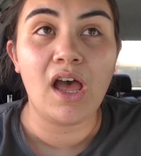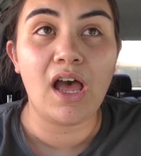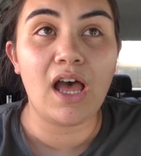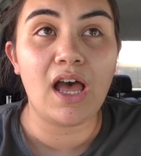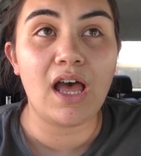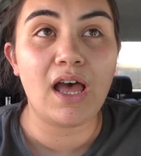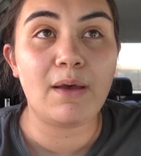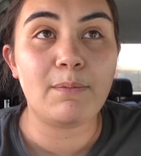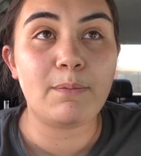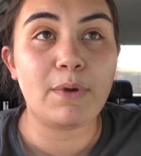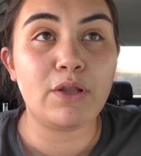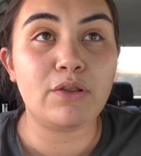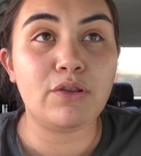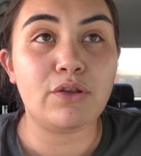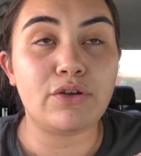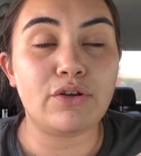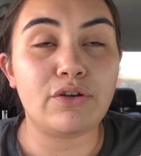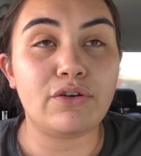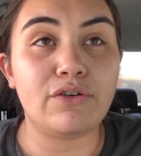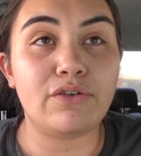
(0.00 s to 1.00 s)
A
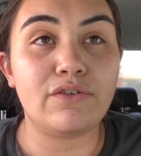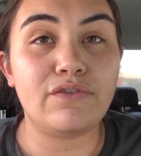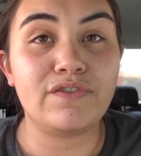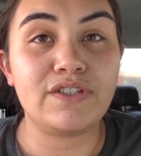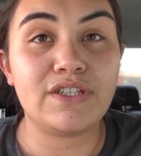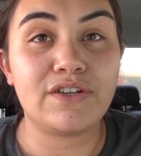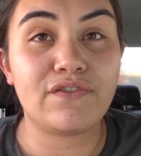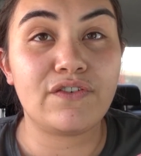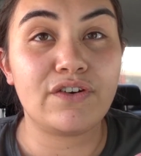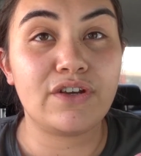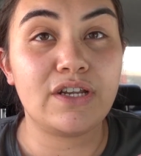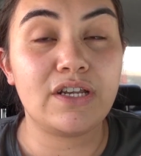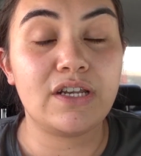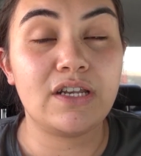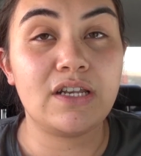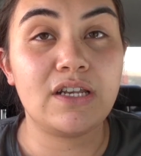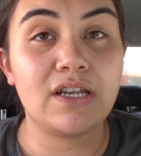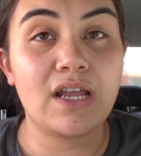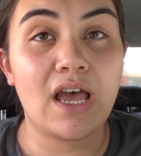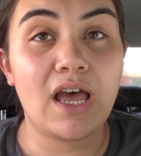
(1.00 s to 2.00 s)
lot of
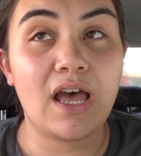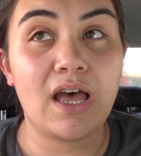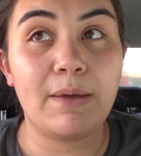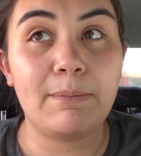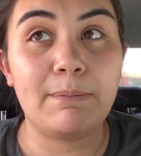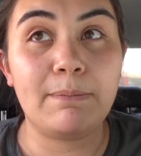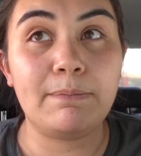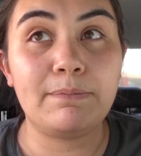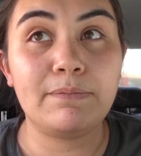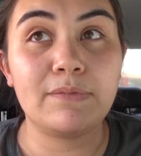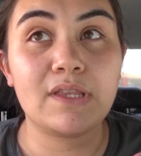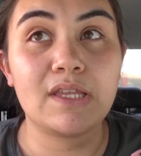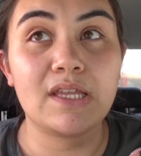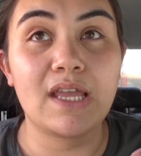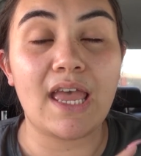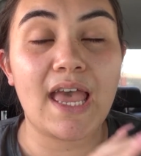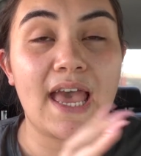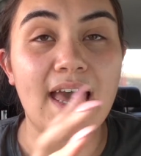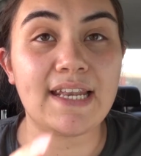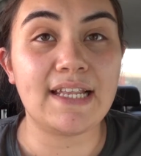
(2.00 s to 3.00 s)
different
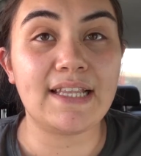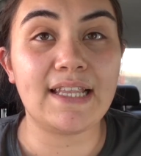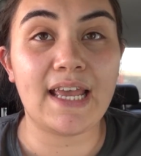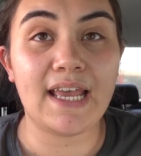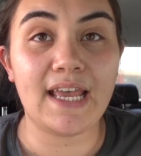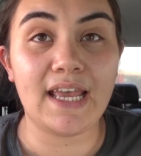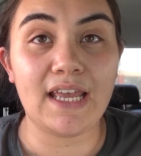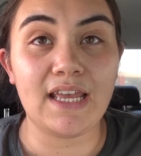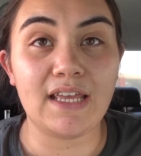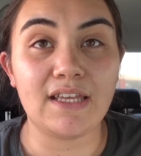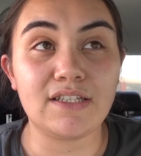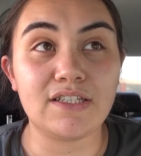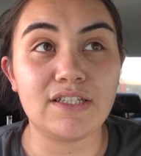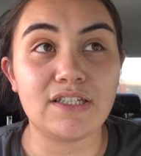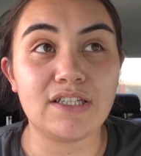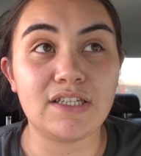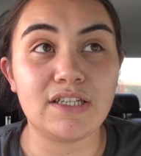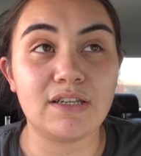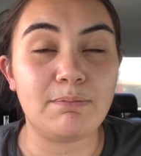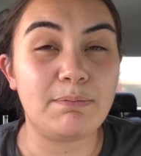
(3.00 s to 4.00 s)
Adelaide
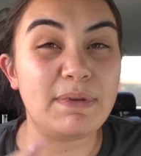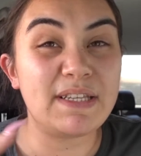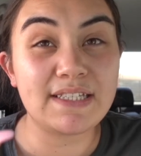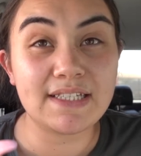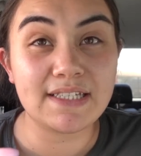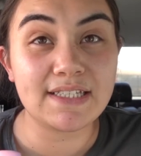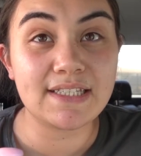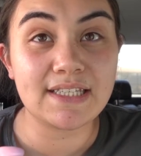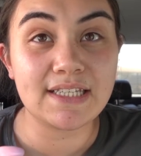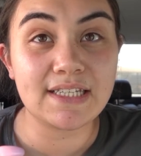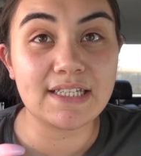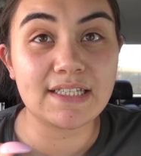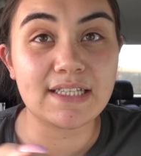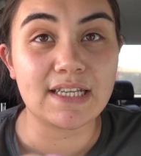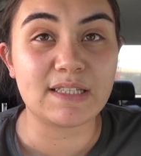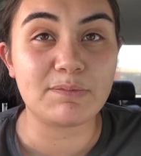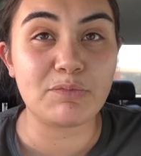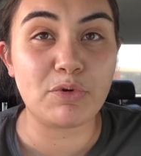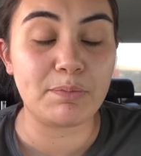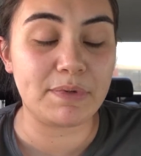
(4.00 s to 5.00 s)
businesses,
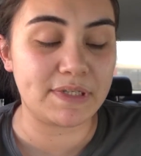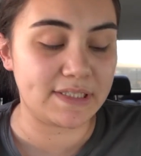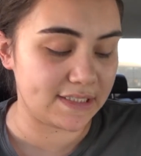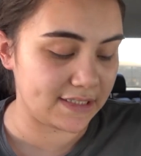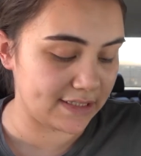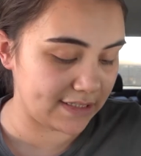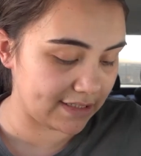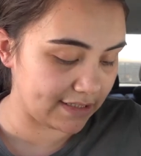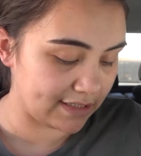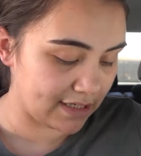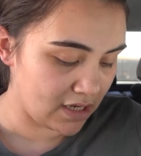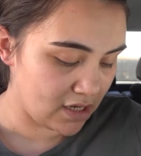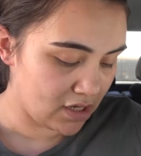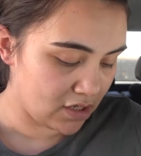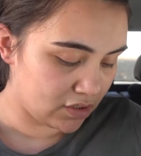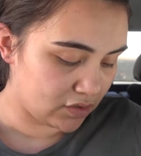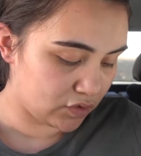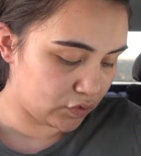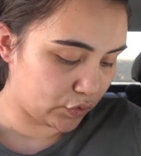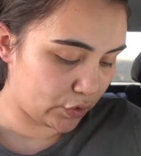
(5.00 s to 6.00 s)
like small businesses.
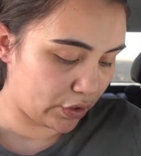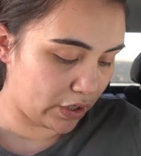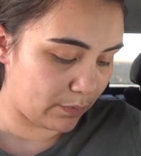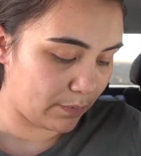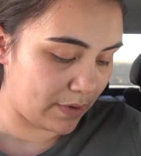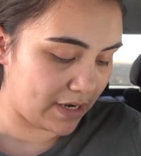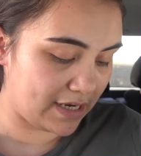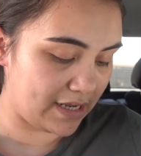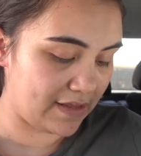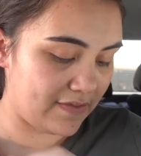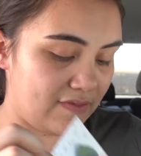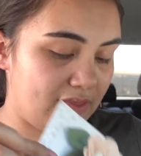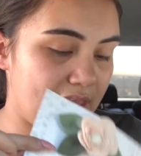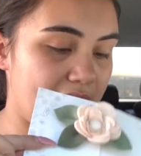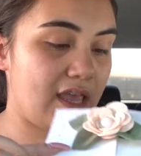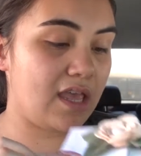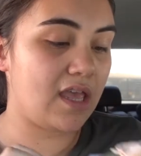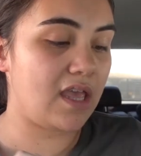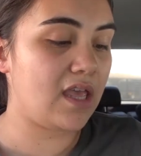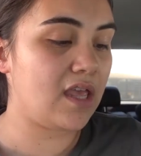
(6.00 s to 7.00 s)
So I went in
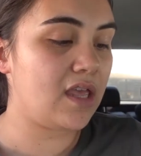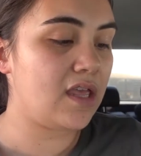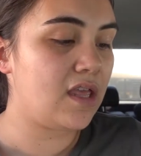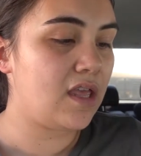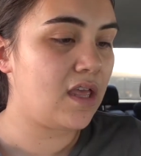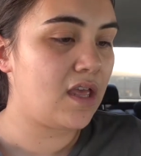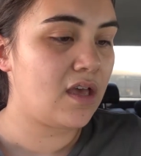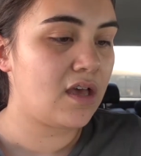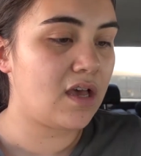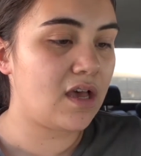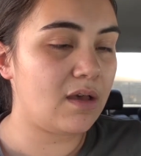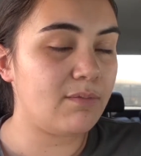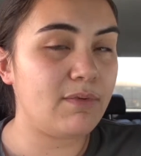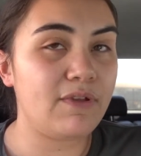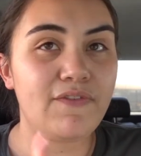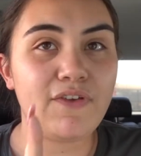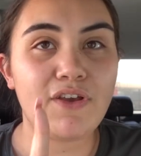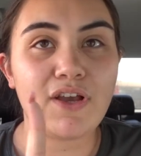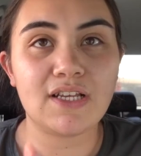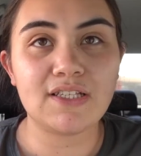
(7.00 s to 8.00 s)
there.
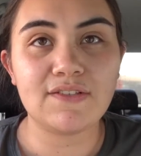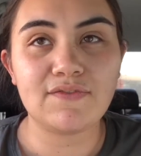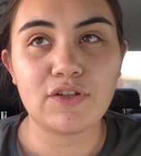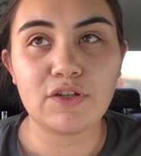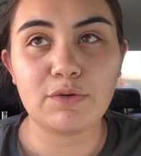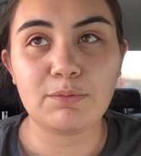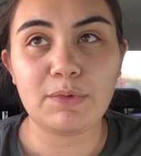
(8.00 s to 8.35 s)
If you guys follow